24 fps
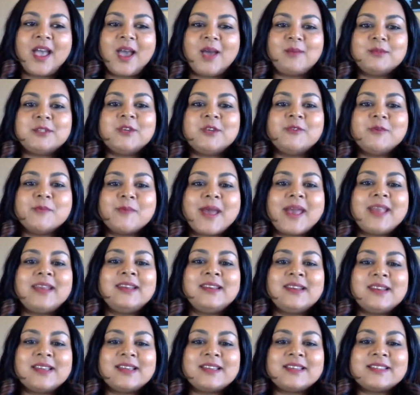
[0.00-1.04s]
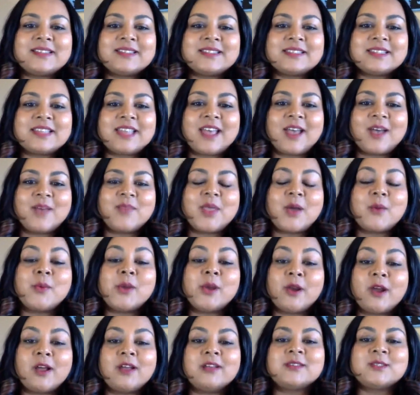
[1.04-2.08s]
She reminded us that we
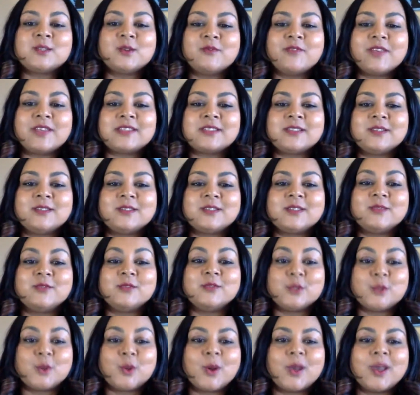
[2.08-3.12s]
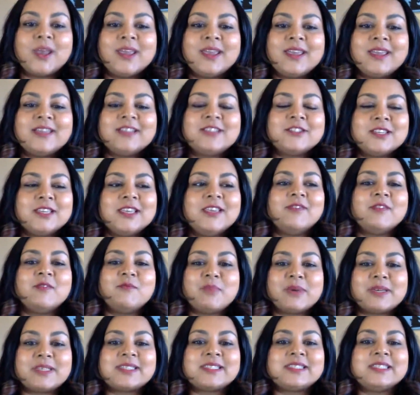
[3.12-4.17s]
are also vessels of joy, and she even
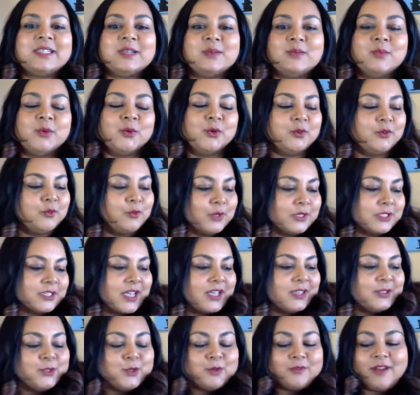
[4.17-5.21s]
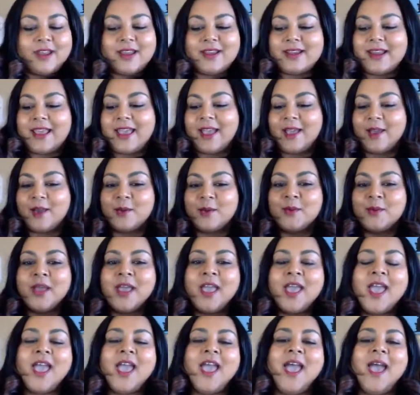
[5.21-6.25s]
busted a move, which I'll do right now.
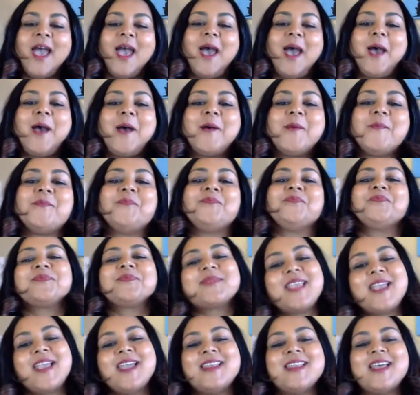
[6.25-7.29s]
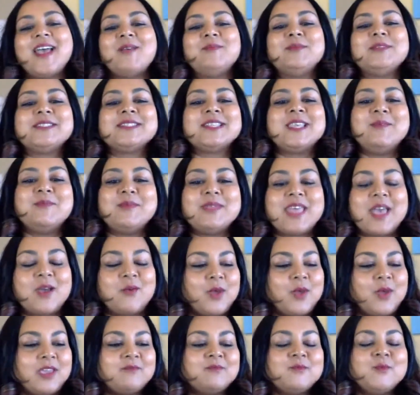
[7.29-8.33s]
And I'm just keeping that
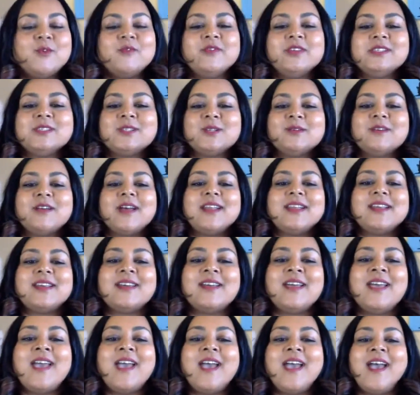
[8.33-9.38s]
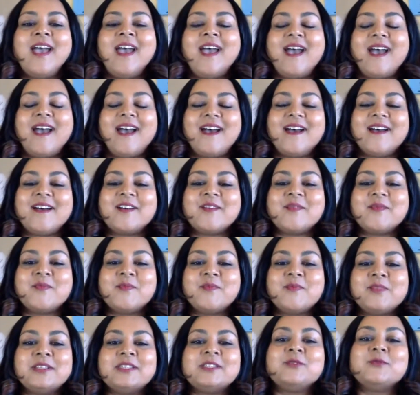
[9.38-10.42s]
wave moving, Tarana,
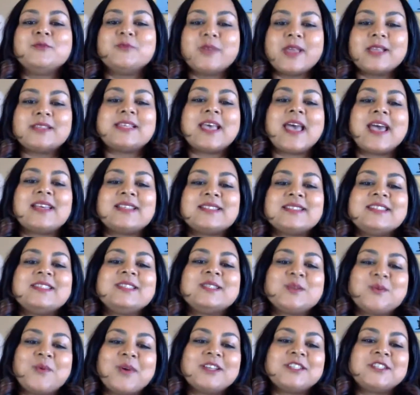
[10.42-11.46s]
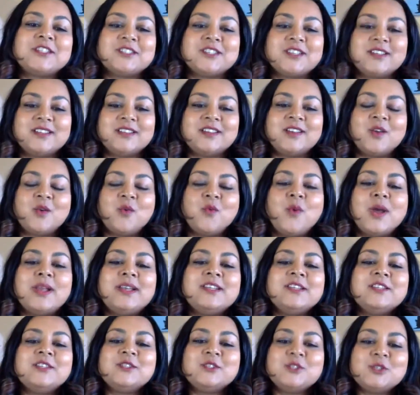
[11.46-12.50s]
to ask this question. What
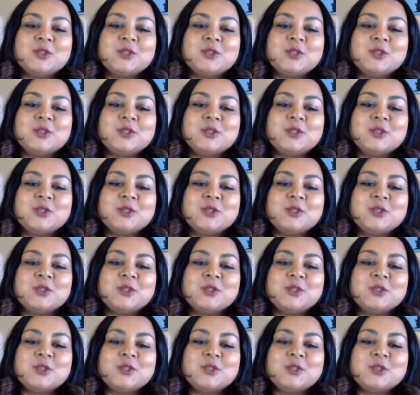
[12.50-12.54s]
role